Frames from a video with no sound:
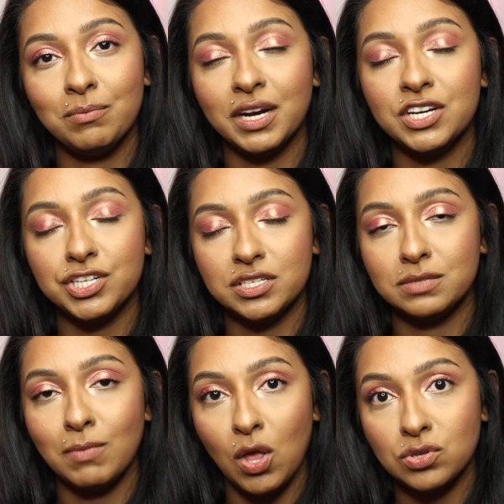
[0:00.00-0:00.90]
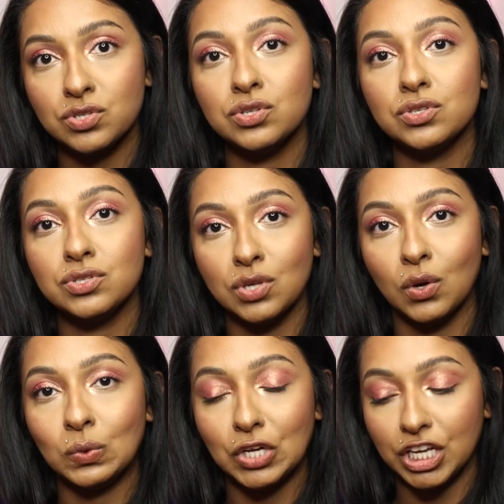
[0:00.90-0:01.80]
but it just smells
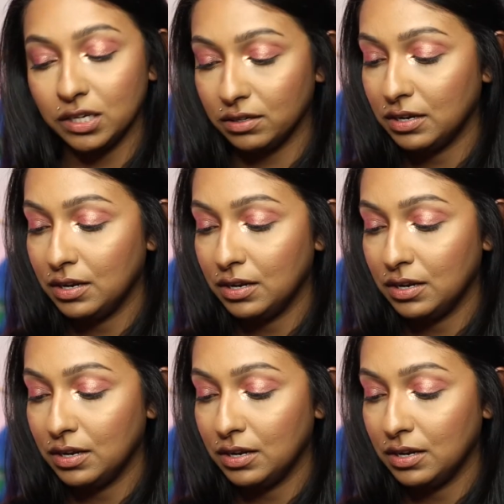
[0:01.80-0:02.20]
so good.